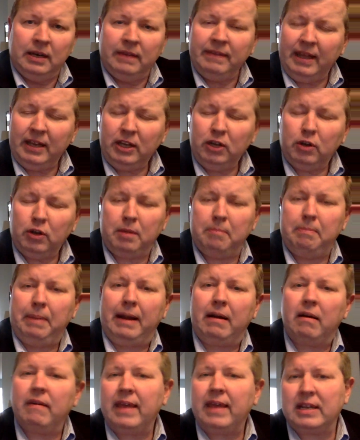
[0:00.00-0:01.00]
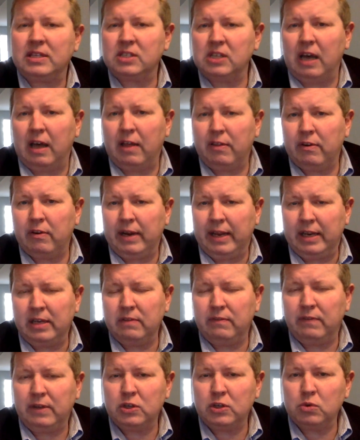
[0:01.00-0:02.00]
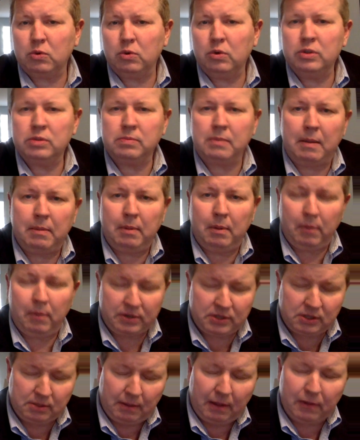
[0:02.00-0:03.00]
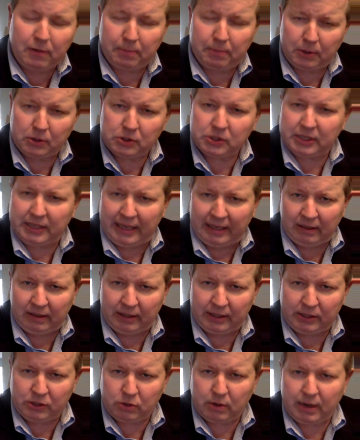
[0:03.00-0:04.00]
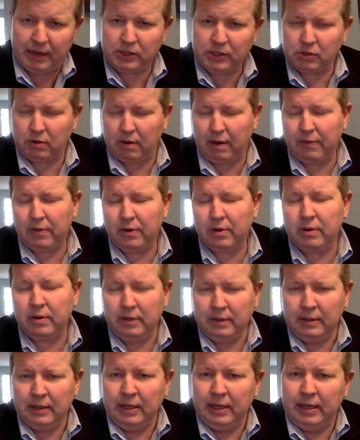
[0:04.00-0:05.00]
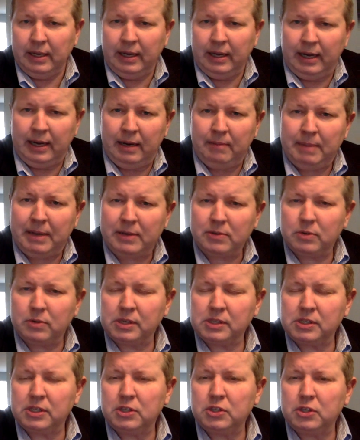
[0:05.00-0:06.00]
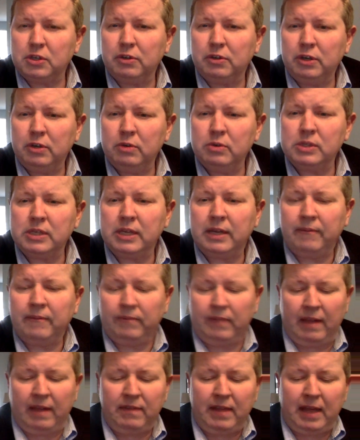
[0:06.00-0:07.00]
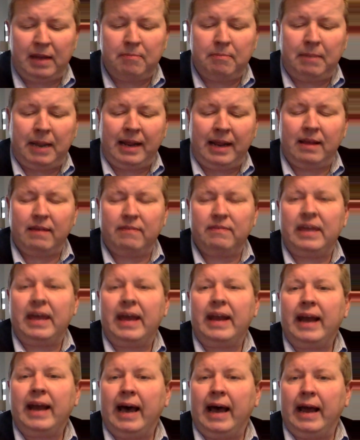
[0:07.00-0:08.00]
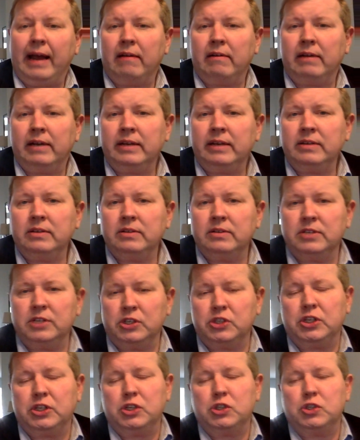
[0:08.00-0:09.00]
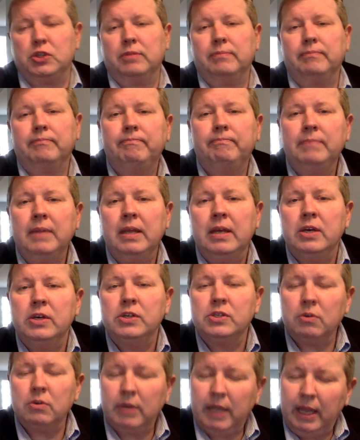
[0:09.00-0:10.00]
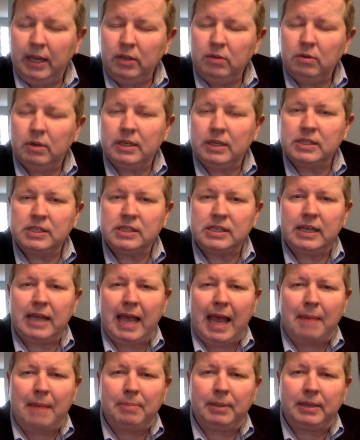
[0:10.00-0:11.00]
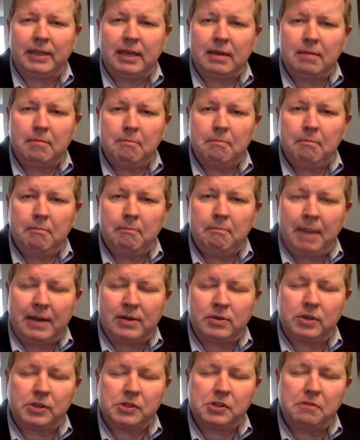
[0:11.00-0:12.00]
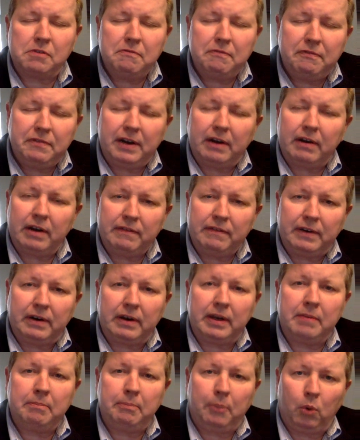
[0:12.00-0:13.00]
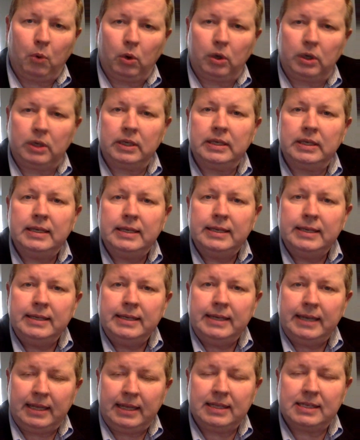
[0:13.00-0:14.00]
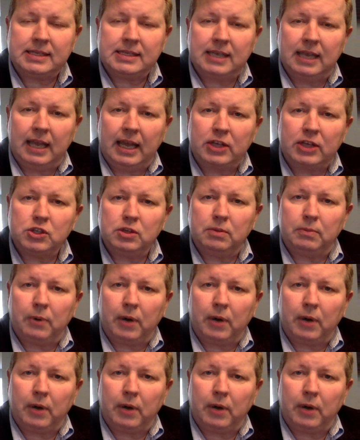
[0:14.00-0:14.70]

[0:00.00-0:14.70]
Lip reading: And then you compare that to other individuals, maybe with some other personality traits or other metrics that you're using, and then make that hiring decision. So again, you can see applicant metrics are very, very important in the selection